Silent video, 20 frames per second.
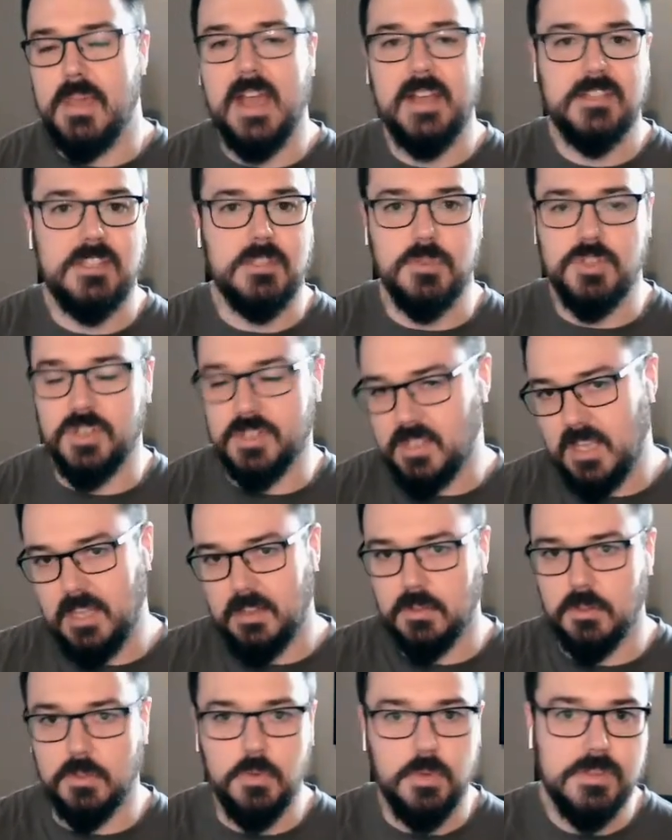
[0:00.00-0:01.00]
Maxey was just
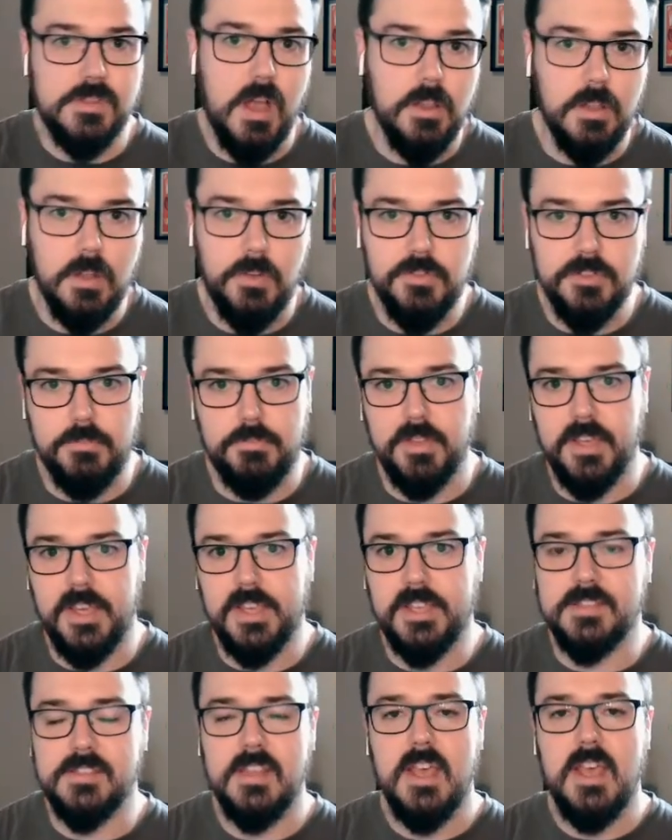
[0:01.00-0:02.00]
getting loose all over the
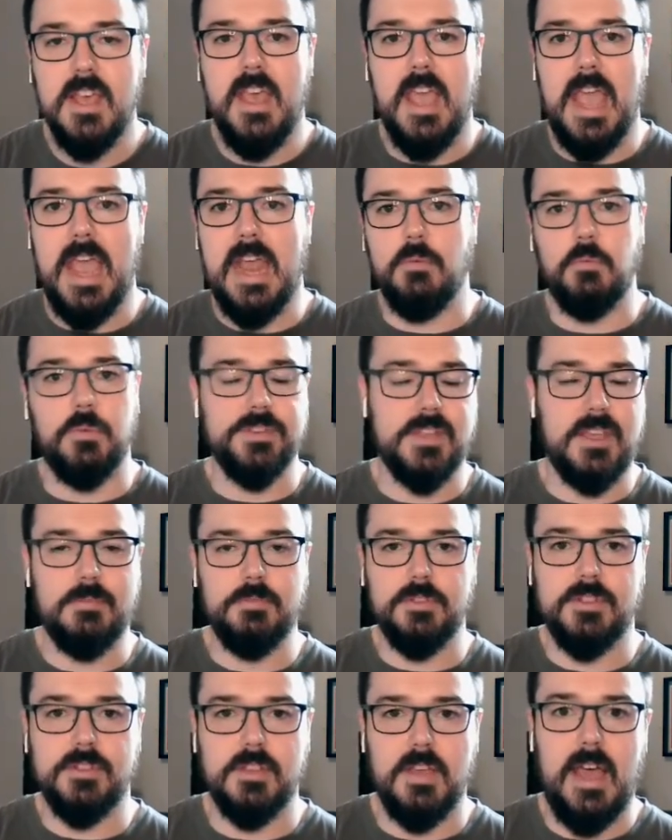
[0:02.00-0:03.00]
place and was
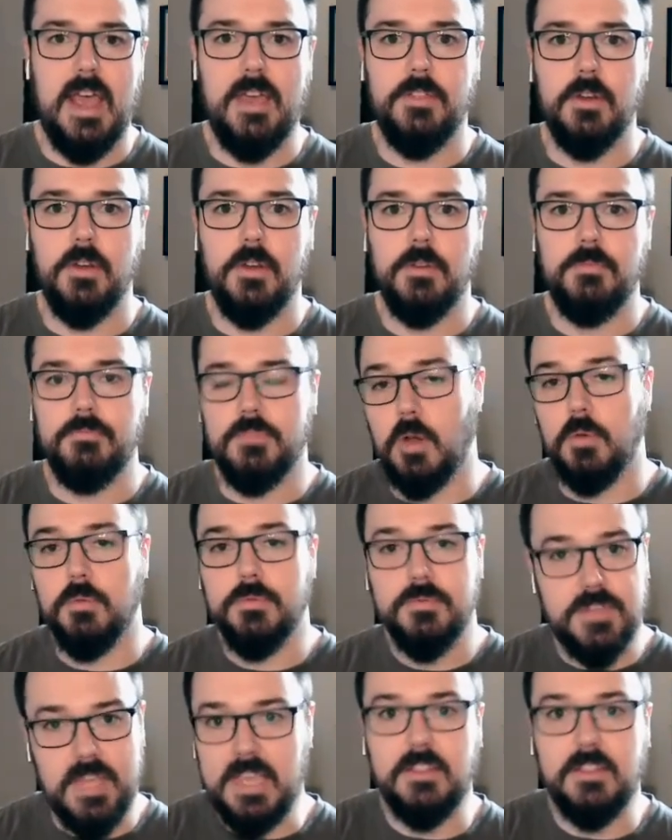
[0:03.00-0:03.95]
able to either, you know,